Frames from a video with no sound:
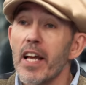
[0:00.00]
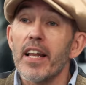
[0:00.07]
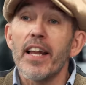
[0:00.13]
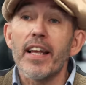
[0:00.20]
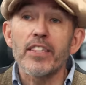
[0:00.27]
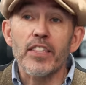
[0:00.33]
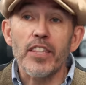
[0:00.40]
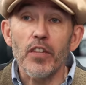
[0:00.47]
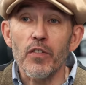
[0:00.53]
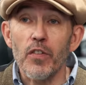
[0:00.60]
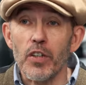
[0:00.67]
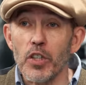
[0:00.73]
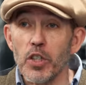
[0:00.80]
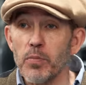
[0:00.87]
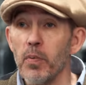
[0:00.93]
let's say you've
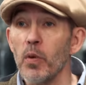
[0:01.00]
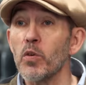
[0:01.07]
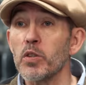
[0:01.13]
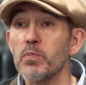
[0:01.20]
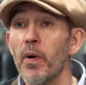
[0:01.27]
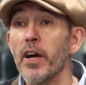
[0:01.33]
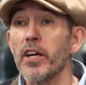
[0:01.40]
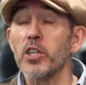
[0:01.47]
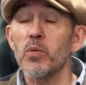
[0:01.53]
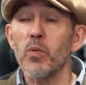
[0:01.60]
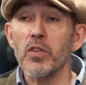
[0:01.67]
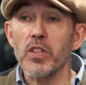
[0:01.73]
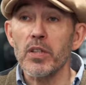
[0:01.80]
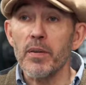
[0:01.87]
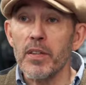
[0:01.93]
got a sports bike and you
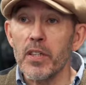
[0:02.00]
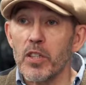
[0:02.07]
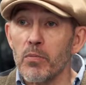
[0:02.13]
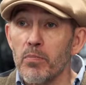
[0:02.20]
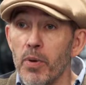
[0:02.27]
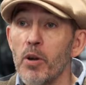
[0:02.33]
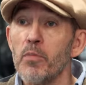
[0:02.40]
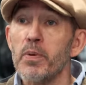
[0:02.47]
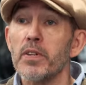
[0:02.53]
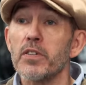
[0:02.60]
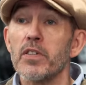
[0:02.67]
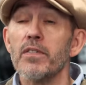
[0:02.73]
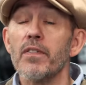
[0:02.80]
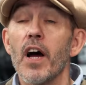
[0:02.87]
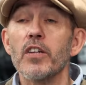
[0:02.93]
want something that's
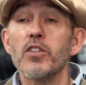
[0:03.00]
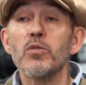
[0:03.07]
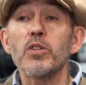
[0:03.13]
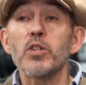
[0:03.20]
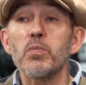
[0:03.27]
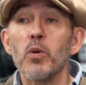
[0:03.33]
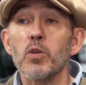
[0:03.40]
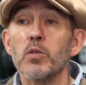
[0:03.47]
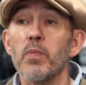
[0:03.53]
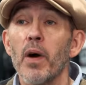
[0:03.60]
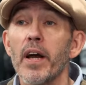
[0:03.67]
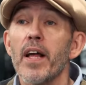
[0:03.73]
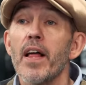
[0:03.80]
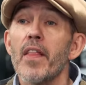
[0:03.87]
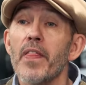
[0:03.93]
appropriate to a sports
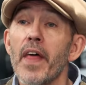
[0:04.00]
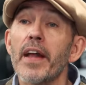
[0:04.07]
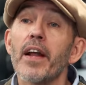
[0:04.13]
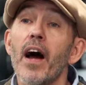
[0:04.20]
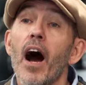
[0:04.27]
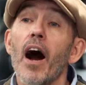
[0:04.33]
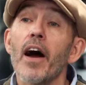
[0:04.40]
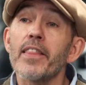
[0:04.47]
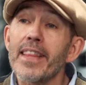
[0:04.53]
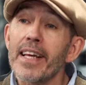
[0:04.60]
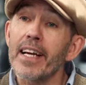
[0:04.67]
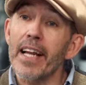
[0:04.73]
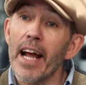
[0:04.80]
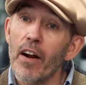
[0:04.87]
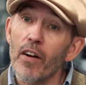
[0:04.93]
bike, then I
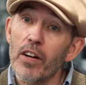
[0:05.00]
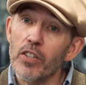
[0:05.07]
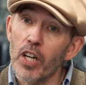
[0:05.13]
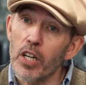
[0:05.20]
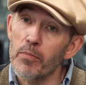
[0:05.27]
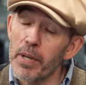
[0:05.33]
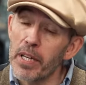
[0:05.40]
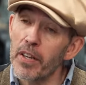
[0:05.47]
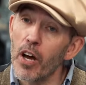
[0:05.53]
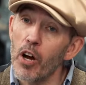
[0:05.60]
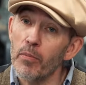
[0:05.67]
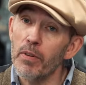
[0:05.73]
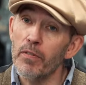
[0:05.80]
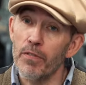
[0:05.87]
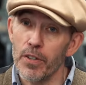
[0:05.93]
think an Arai is going to be the
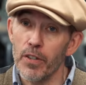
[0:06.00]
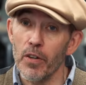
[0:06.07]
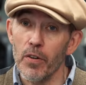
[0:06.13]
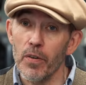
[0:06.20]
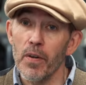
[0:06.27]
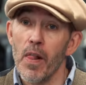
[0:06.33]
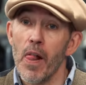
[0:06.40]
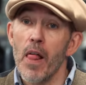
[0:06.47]
helmet for you.